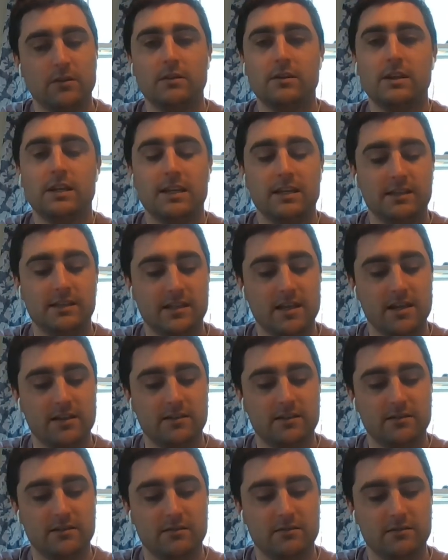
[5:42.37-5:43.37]
He
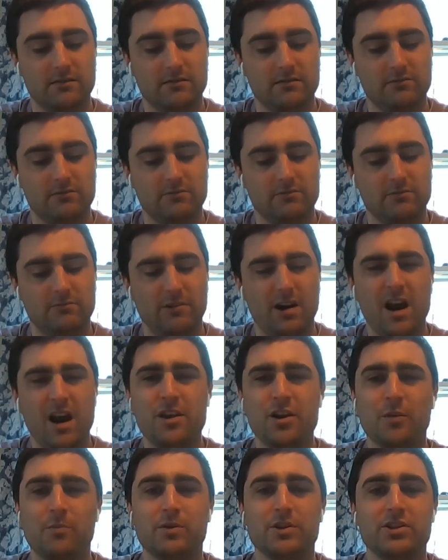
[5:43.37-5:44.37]
says, Why are
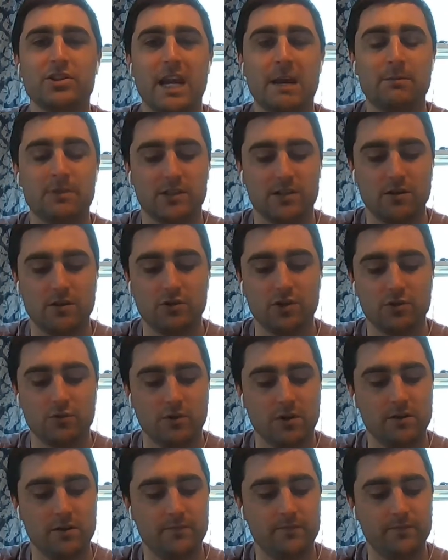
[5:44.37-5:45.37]
your pajamas so
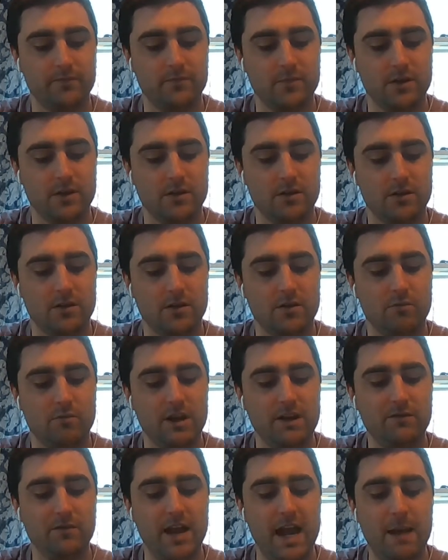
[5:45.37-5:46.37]
short?
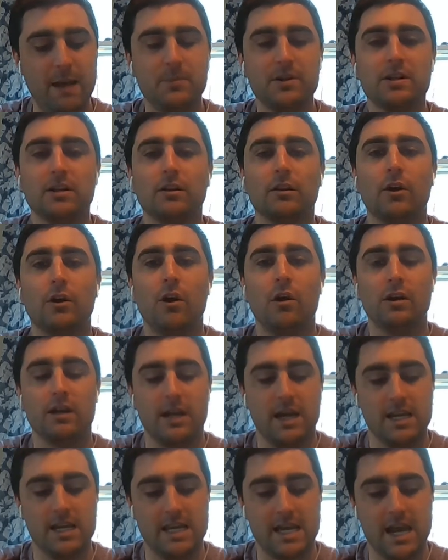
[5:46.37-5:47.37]
Whatever happened to long
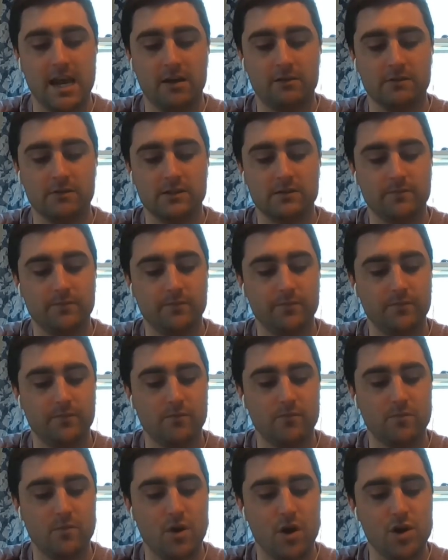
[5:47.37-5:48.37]
nightgowns?
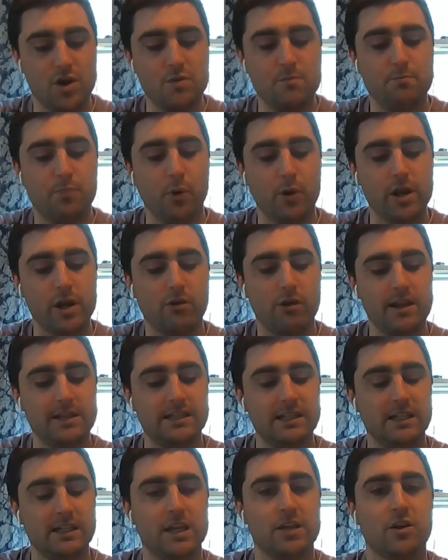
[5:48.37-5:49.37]
Are you boy
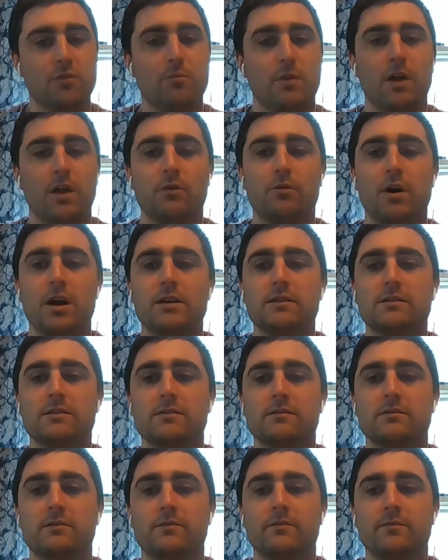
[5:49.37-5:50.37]
crazy like your mother was?